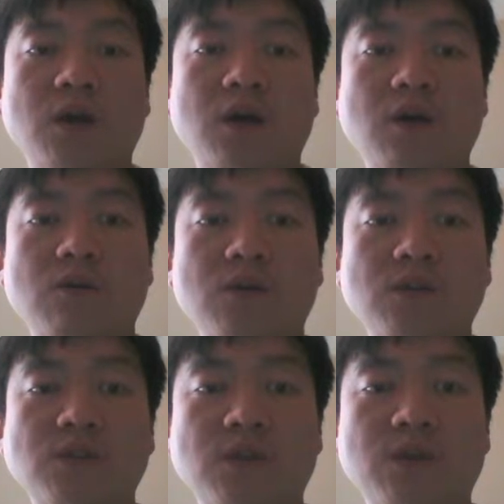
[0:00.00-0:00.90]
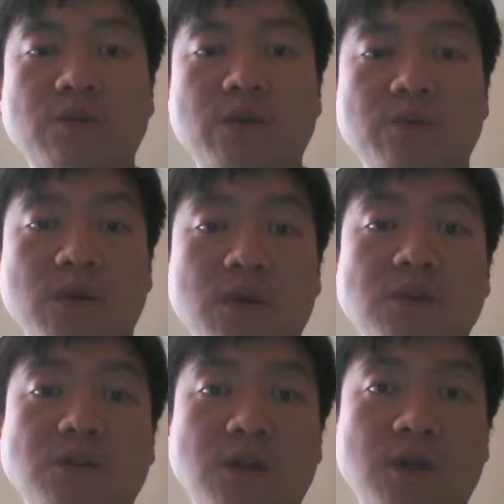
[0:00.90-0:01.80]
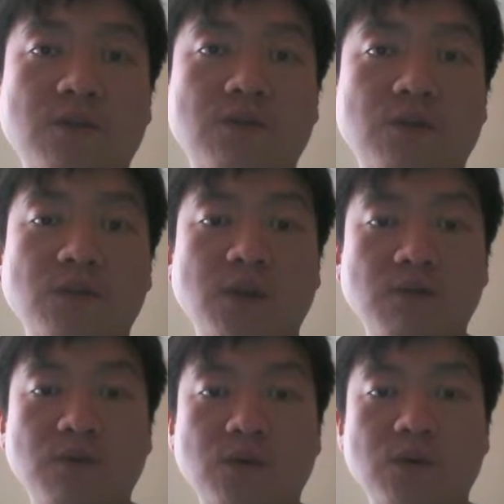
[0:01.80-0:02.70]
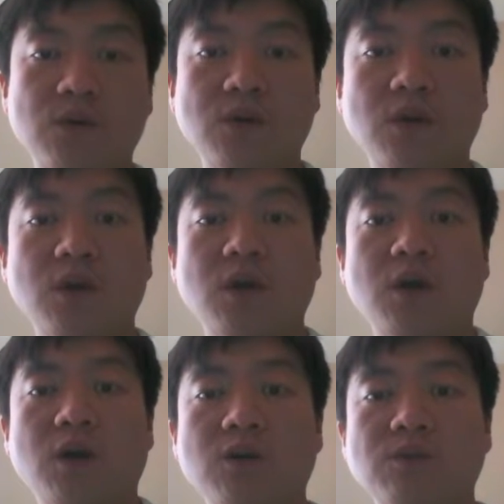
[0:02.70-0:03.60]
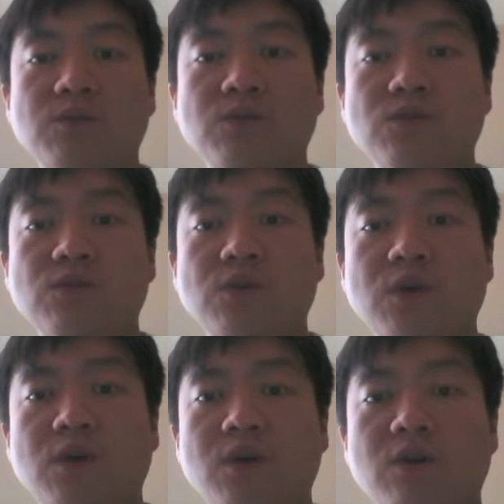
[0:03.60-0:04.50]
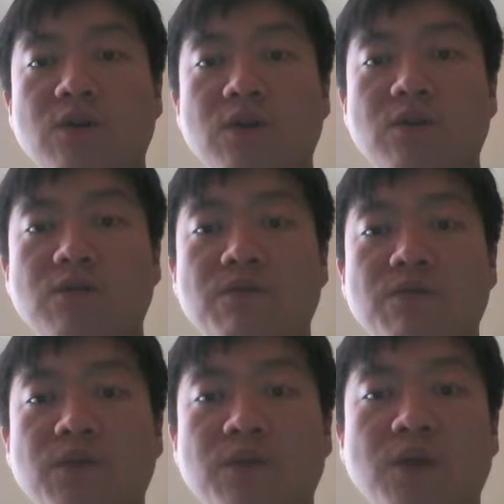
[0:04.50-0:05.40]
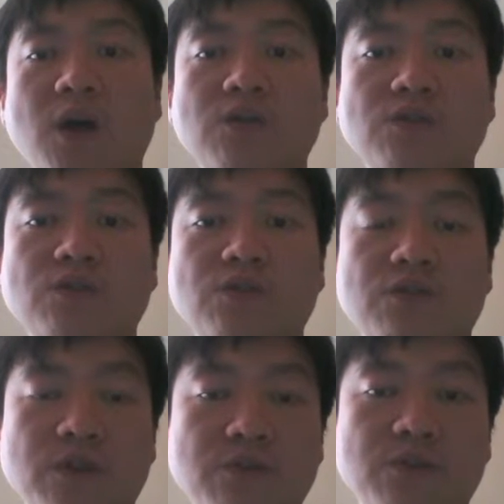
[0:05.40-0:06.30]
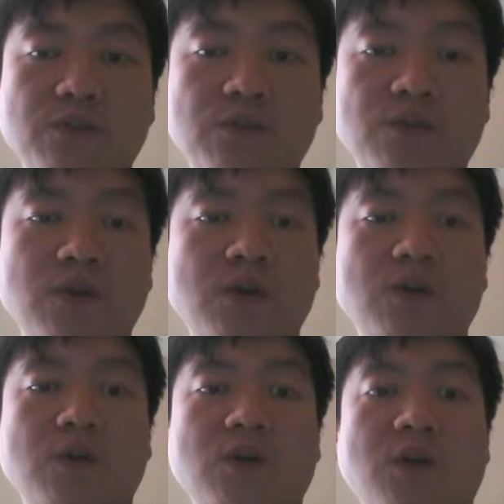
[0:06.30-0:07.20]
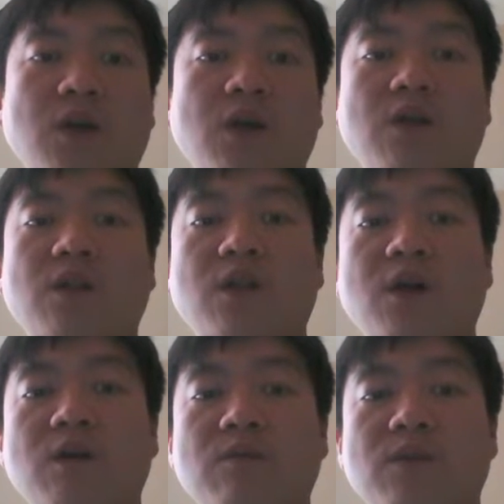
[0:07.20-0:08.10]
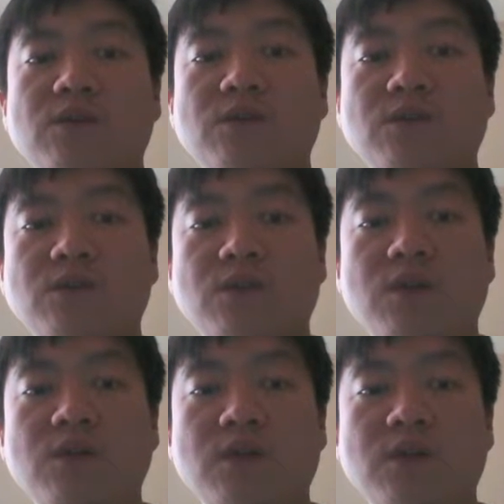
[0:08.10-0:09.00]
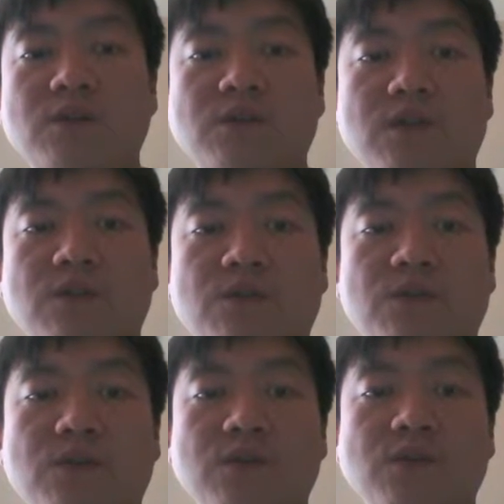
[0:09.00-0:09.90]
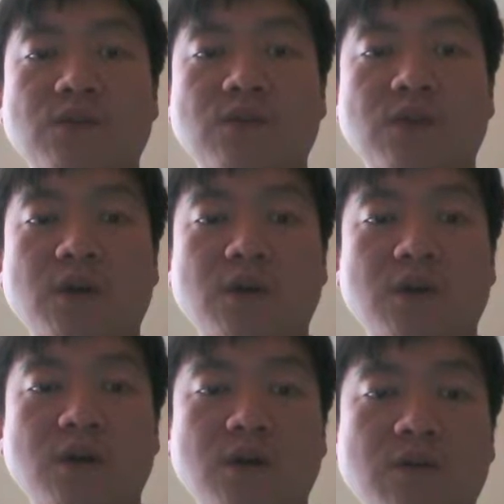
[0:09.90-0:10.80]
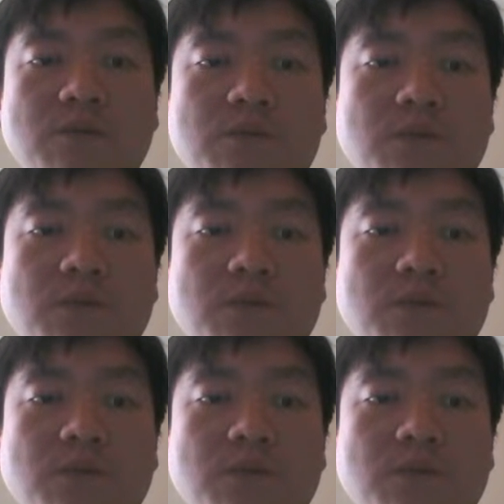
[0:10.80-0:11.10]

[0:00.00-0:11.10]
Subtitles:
One is Airbnb data set for Denver. I've been using around 50,000 user review. And there's another data set for Zillow.com,